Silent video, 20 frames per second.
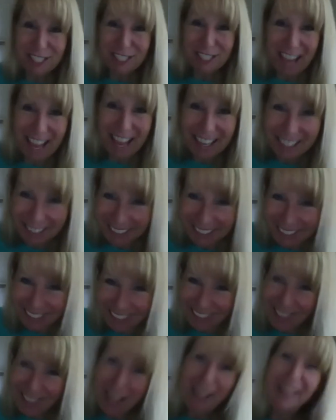ten.
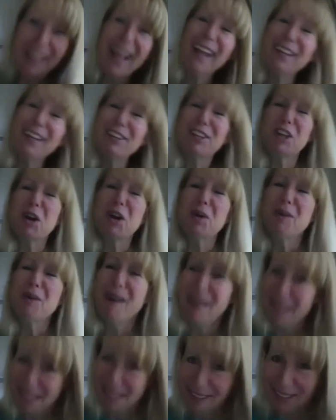I could go
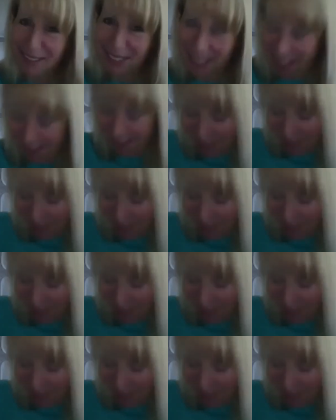on on the, on the